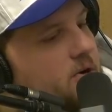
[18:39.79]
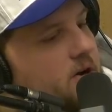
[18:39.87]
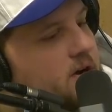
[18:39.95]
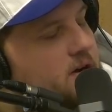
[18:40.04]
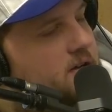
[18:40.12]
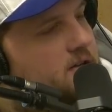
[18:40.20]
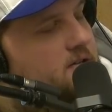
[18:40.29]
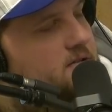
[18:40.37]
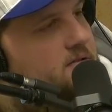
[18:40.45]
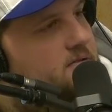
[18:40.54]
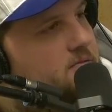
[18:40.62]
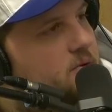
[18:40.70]
uh,
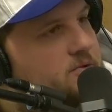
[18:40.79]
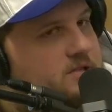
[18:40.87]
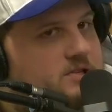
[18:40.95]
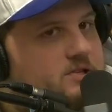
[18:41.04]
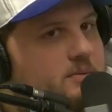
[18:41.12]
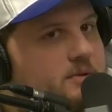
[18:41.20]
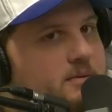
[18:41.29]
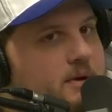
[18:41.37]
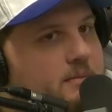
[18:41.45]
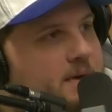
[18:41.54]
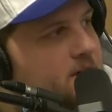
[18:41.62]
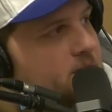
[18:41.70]
what was it? Something
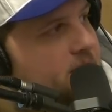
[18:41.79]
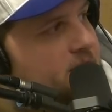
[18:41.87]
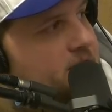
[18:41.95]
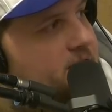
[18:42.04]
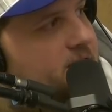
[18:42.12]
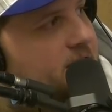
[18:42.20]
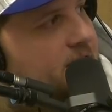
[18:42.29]
about Mary? I think they